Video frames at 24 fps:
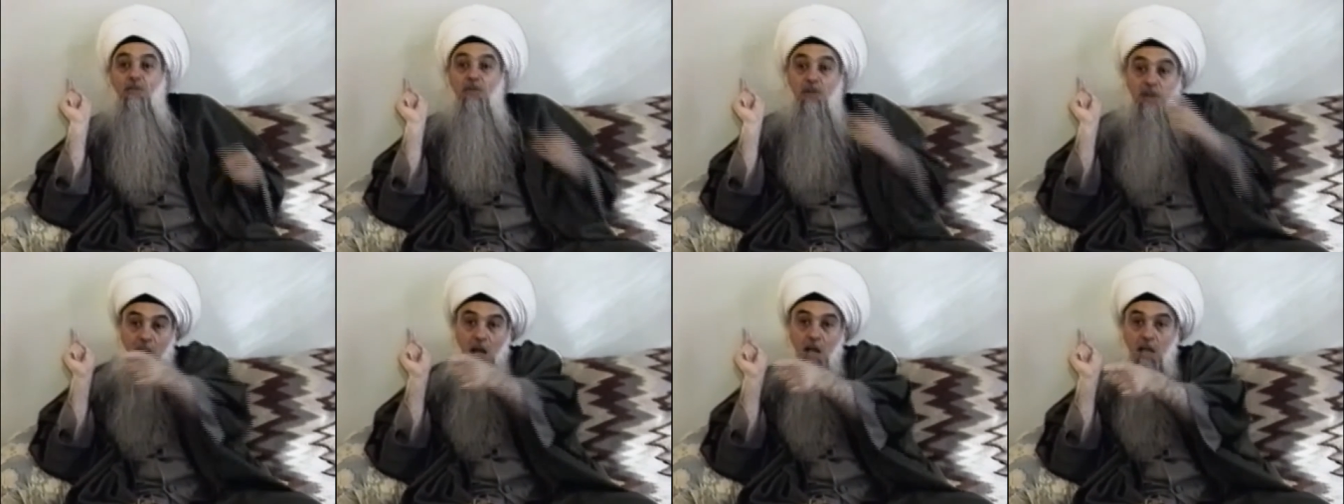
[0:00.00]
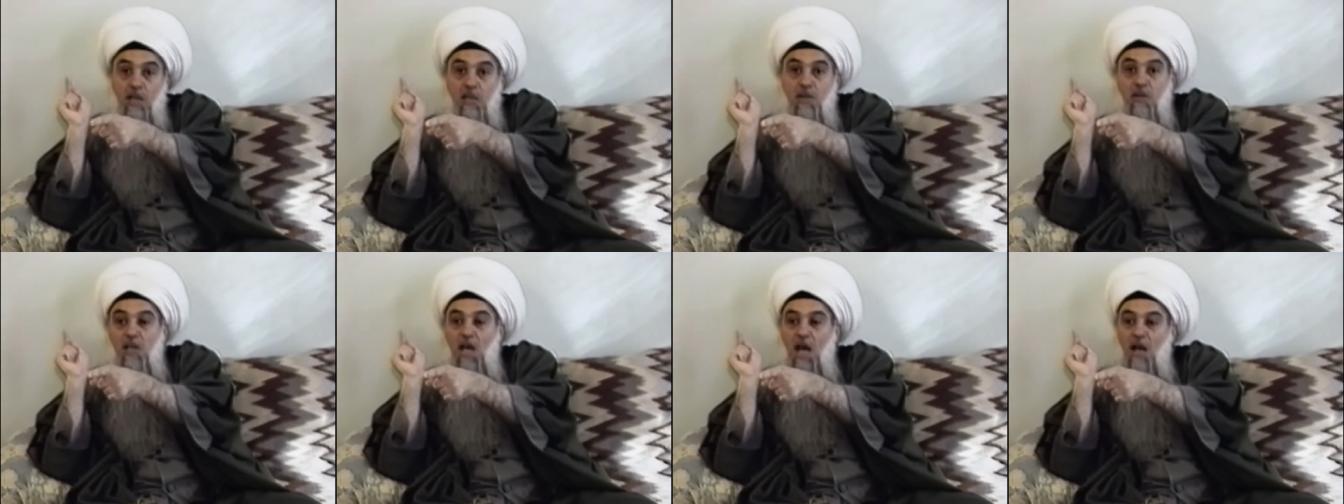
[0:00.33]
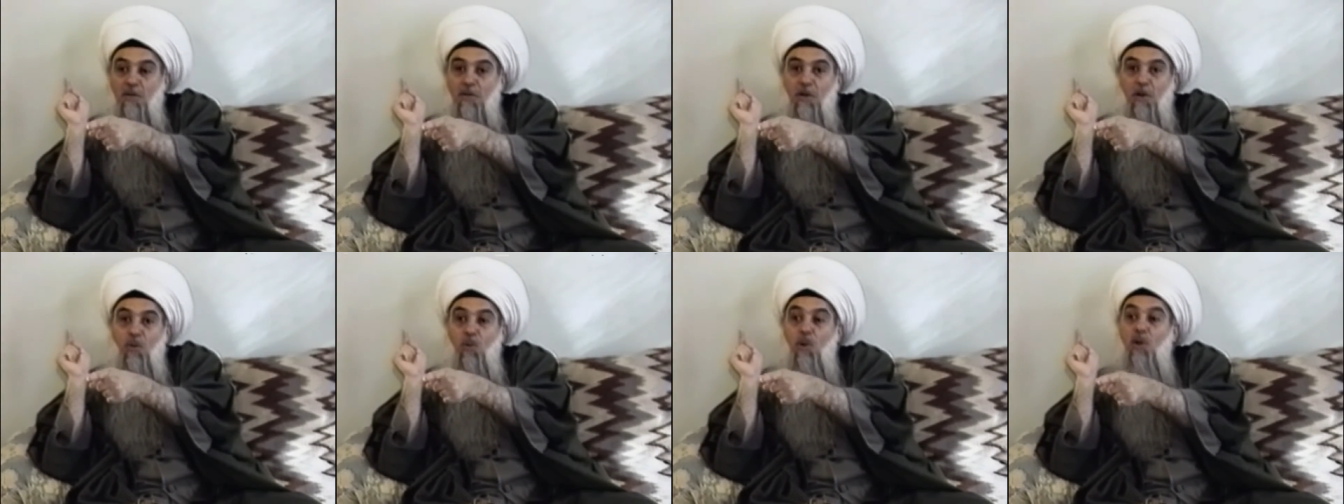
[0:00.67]
The, the
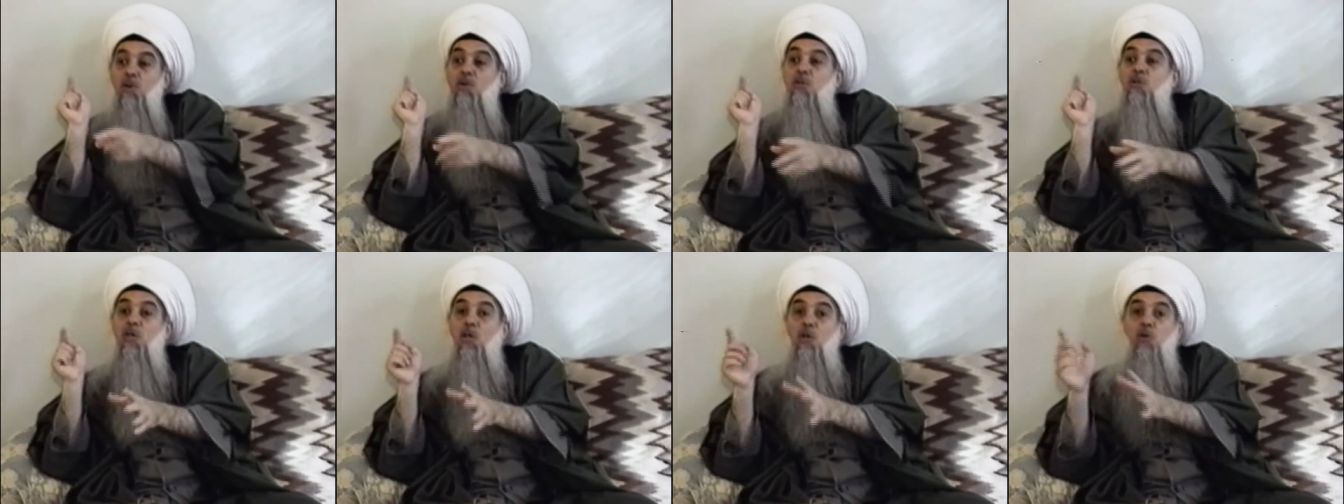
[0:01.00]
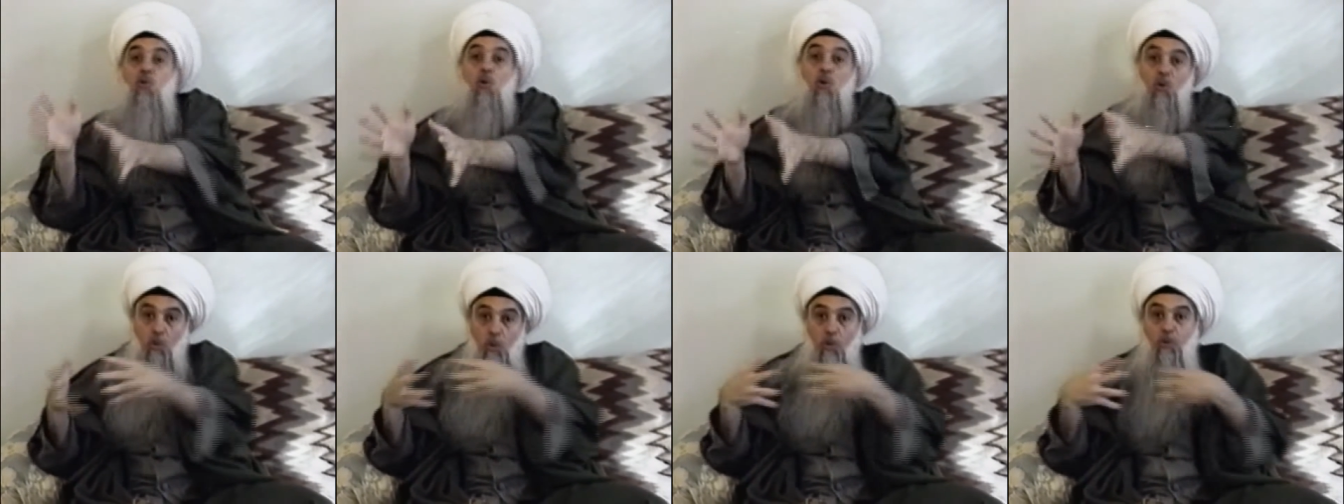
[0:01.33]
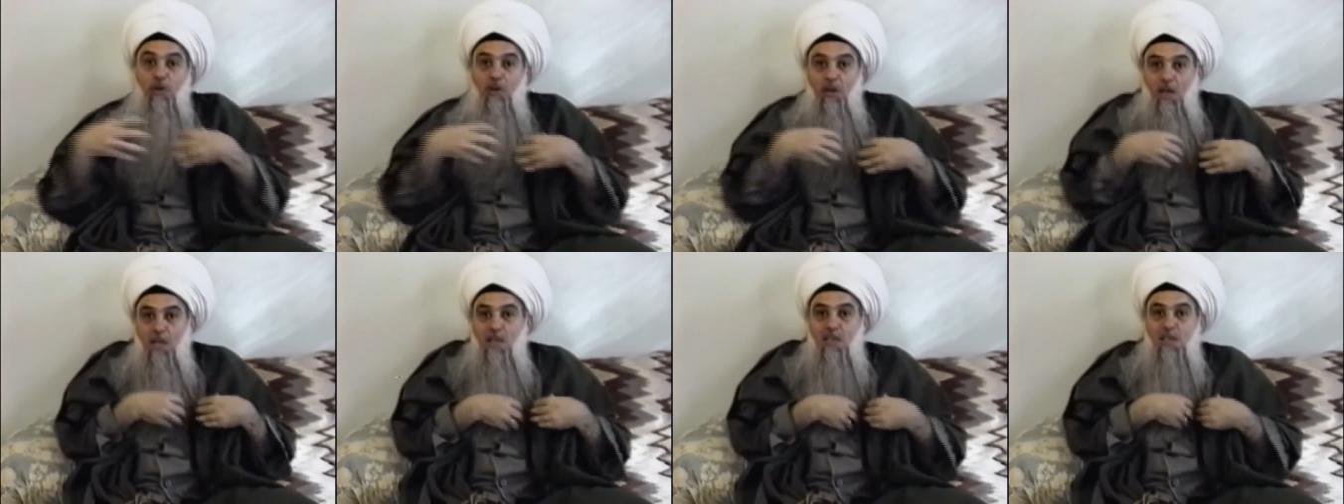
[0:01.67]
other one you say,
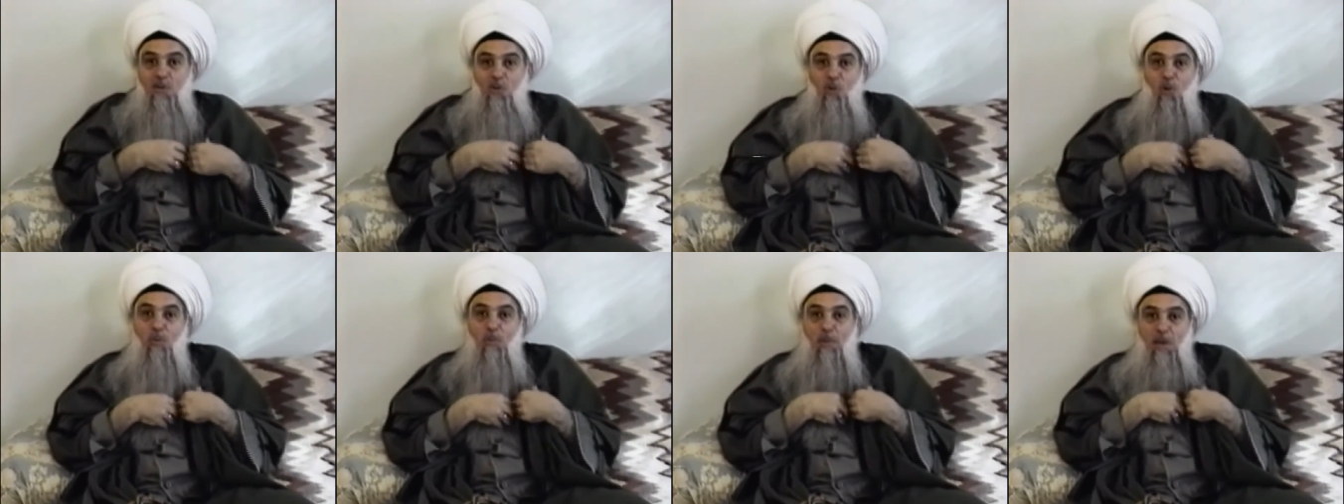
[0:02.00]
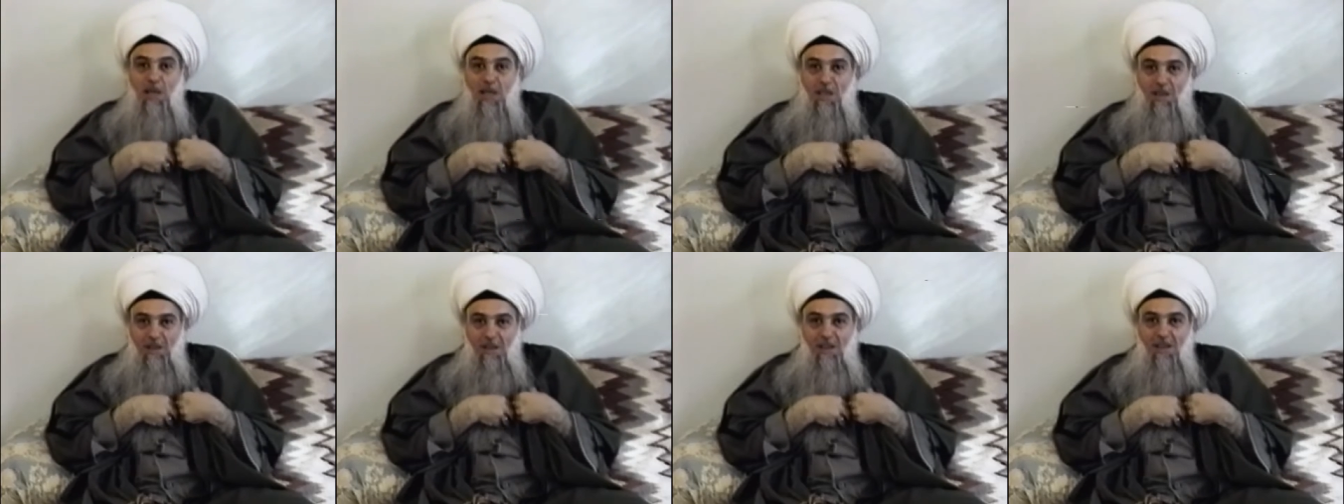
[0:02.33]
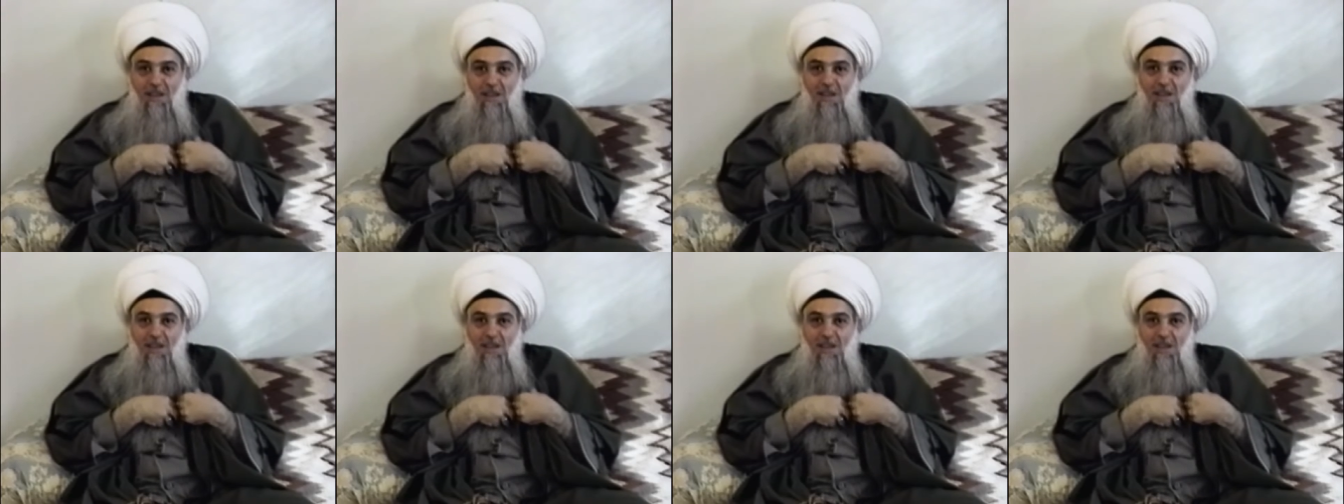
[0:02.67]
no, it's to me.